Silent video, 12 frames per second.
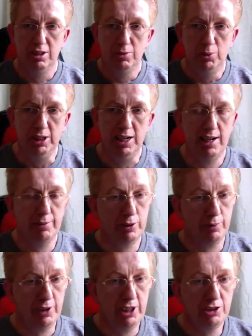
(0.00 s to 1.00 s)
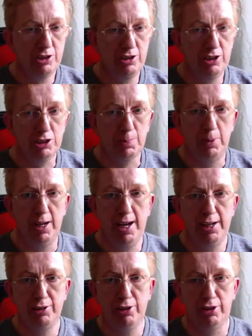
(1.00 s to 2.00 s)
we have our vision
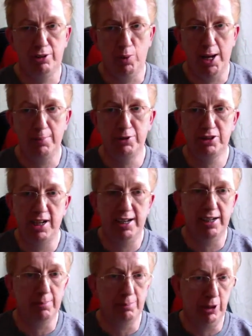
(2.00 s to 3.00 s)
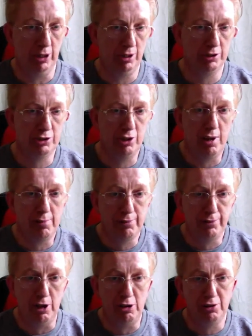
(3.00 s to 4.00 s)
displayed on our website at
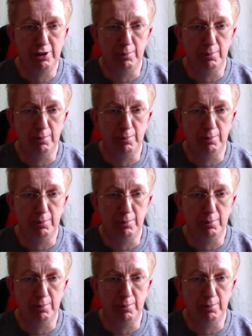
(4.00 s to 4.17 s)
paws.fund.